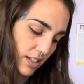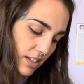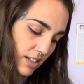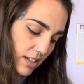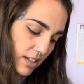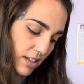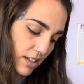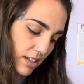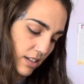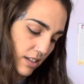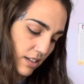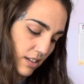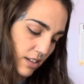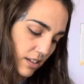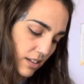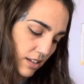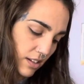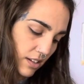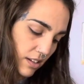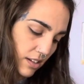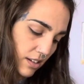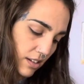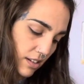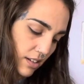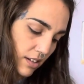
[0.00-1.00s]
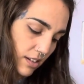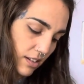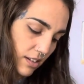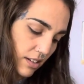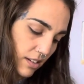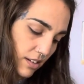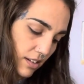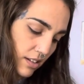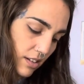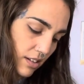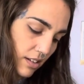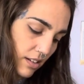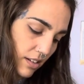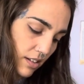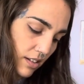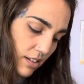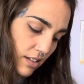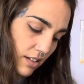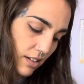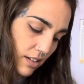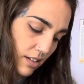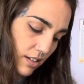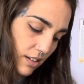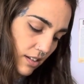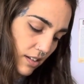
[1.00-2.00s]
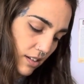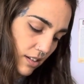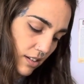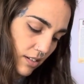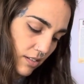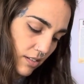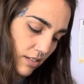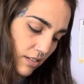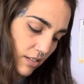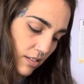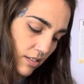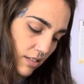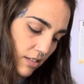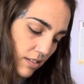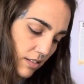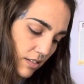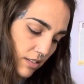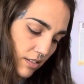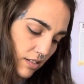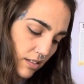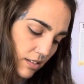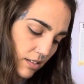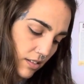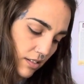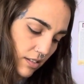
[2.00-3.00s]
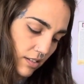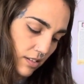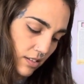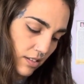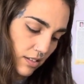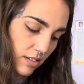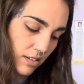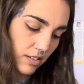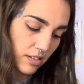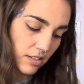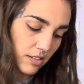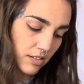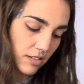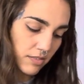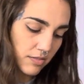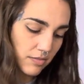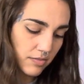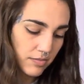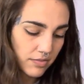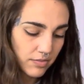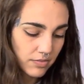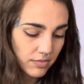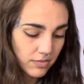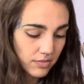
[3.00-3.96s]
Nothing is said.